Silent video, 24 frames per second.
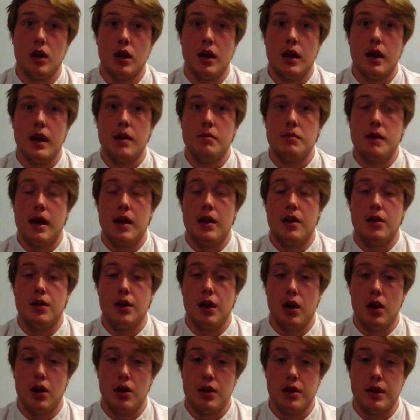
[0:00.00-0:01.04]
it meant
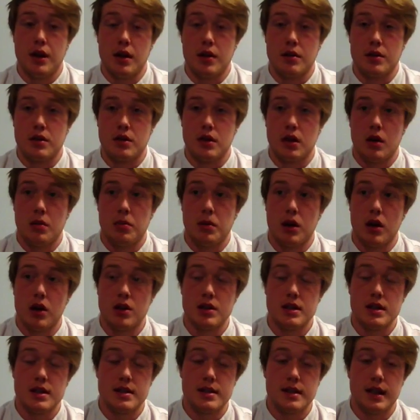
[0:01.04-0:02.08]
that the
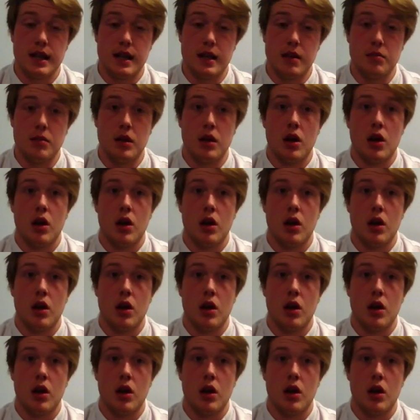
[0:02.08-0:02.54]
opposing team